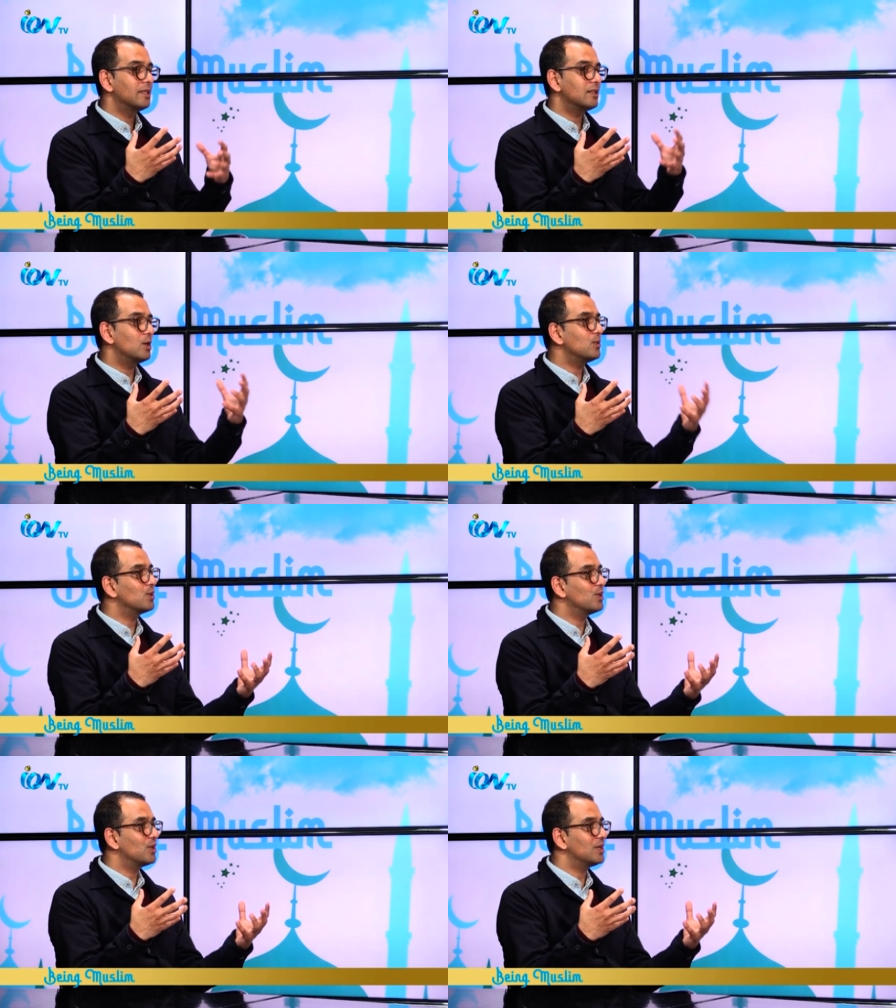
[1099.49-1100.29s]
the
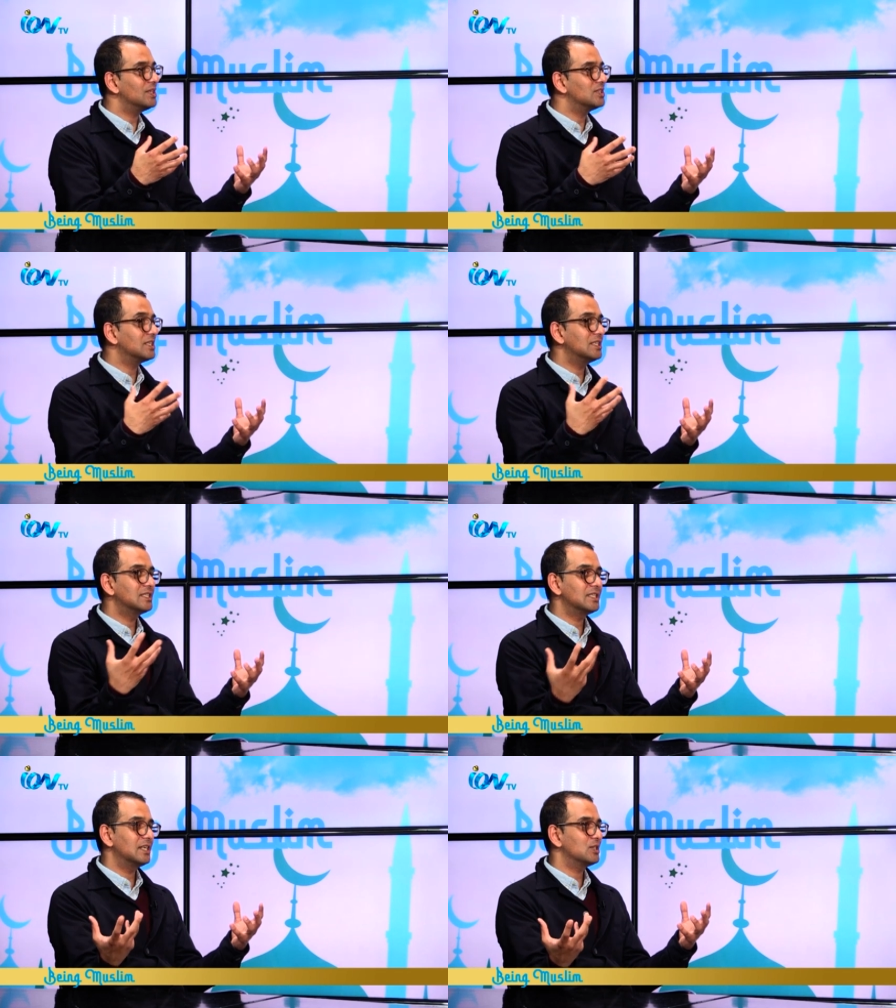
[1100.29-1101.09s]
local knowledge and
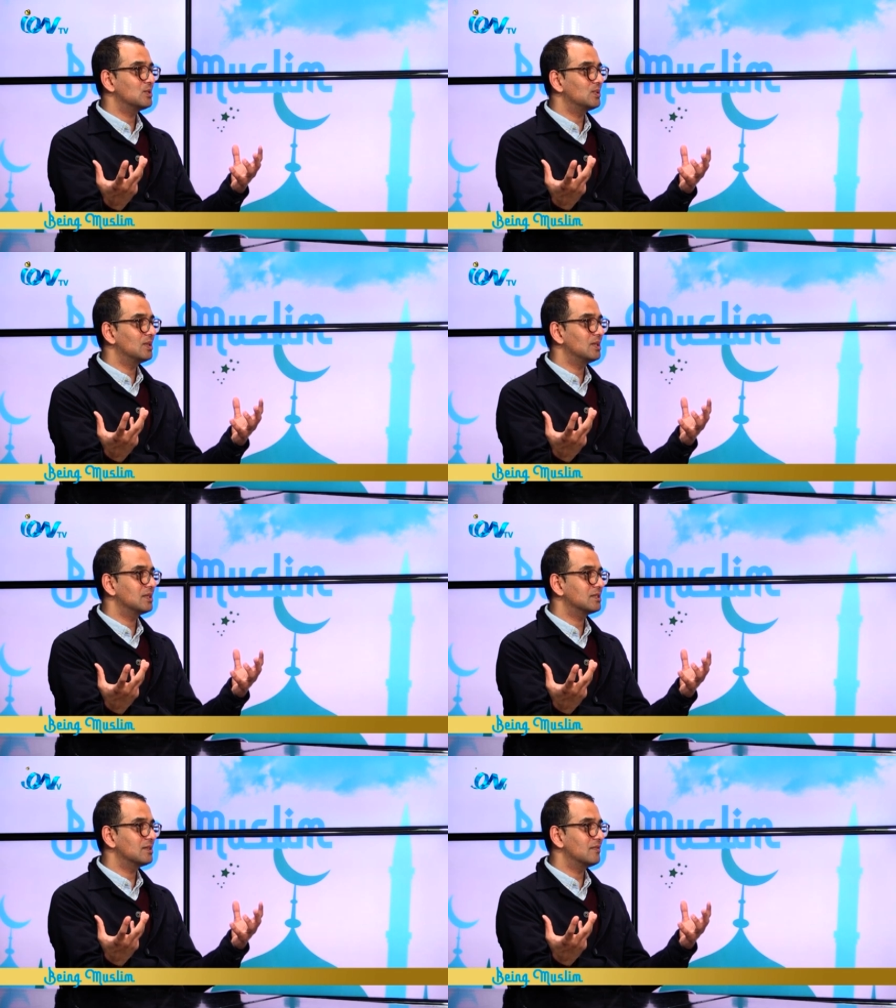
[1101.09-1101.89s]
international
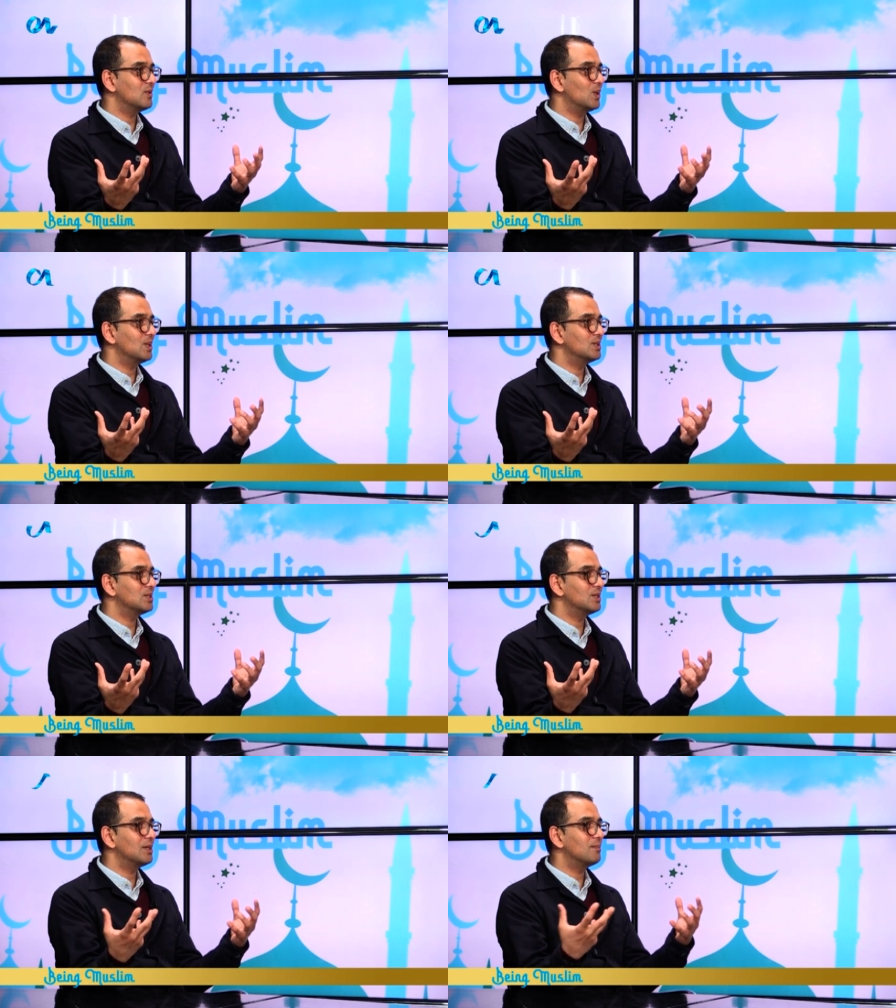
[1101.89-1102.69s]
sort of knowledge,
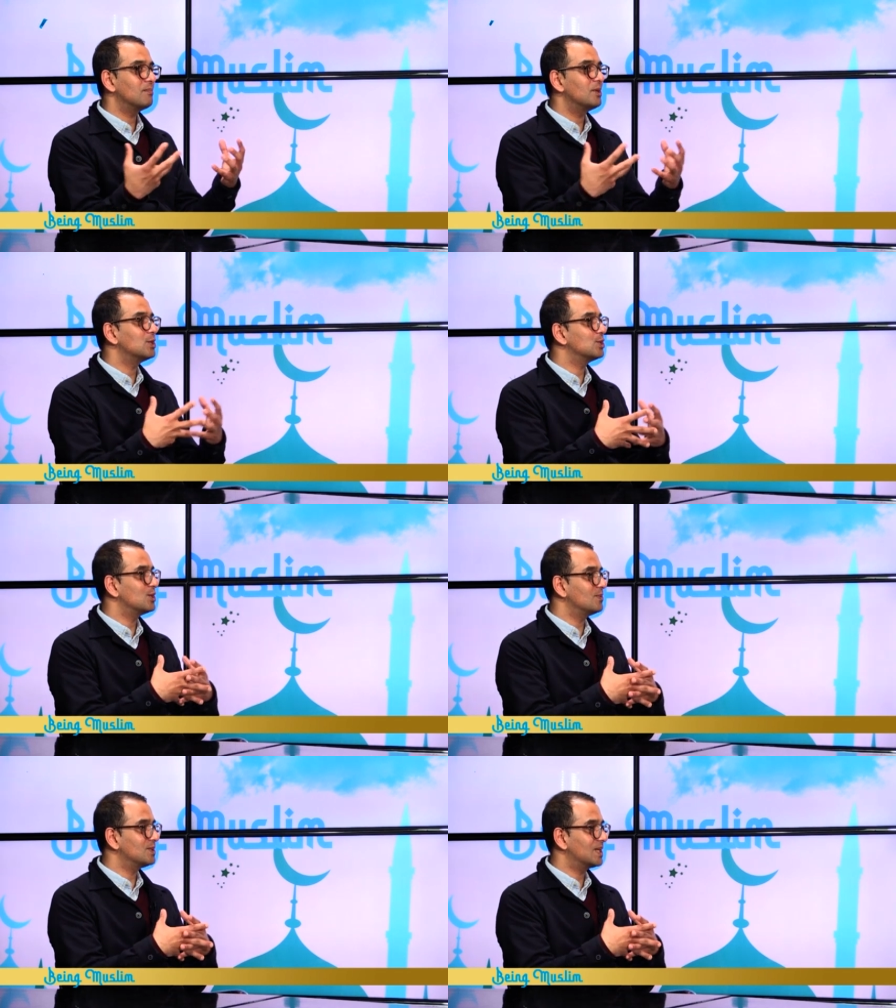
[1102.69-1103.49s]
and then merging
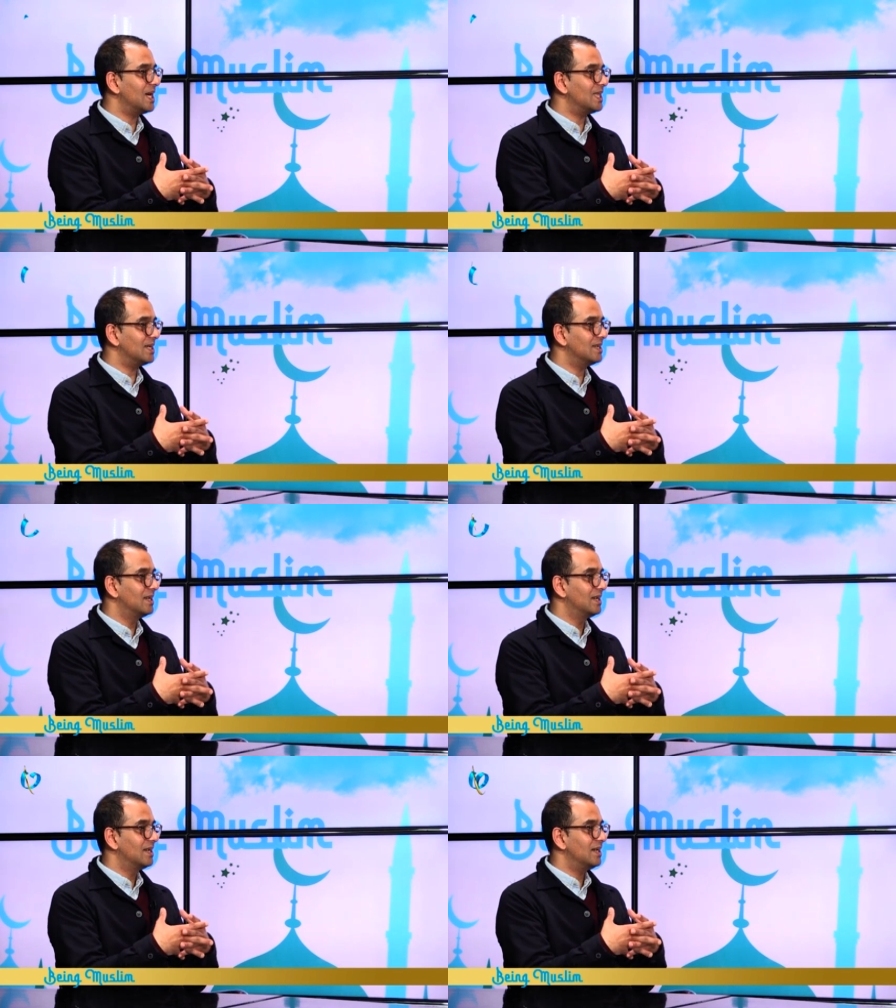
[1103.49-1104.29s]
them together,
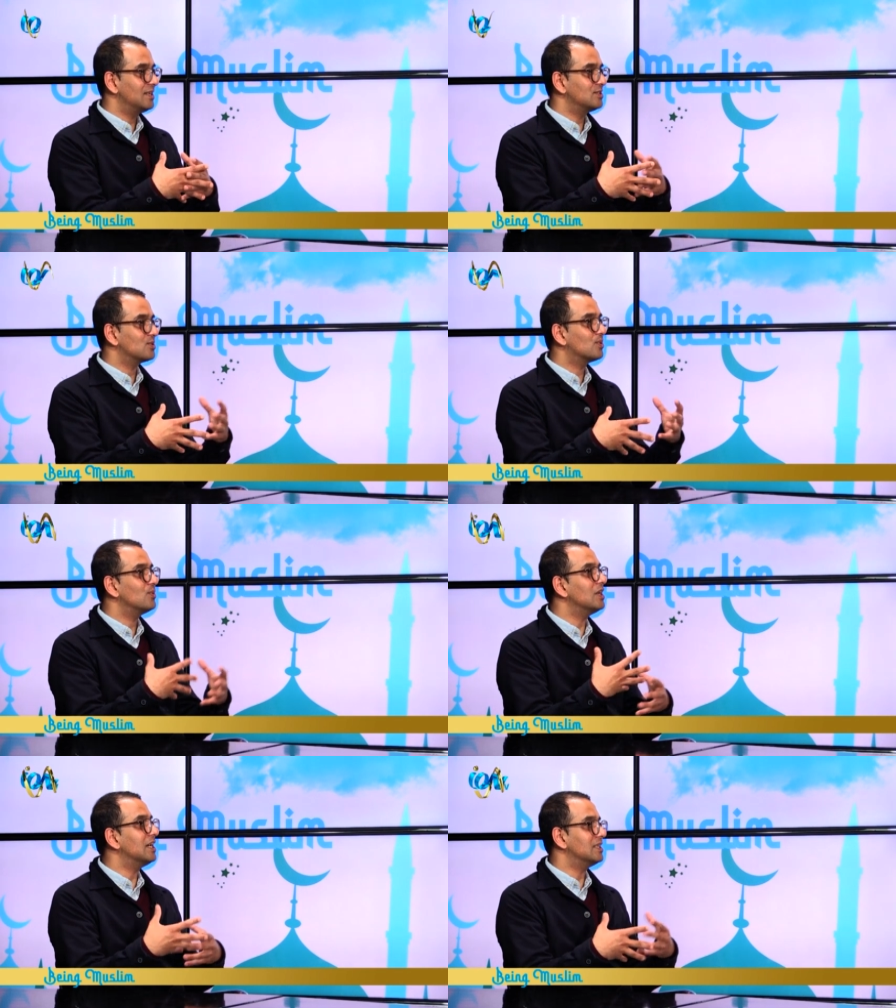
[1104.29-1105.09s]
and to
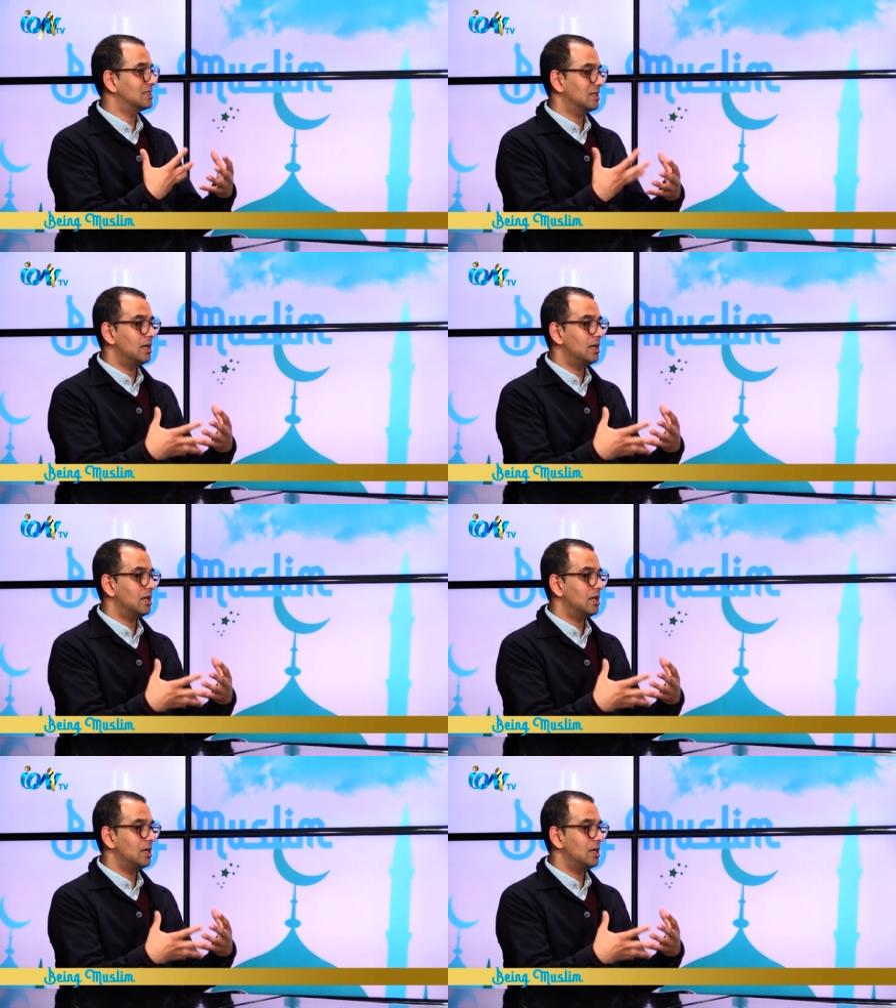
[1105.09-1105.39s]
create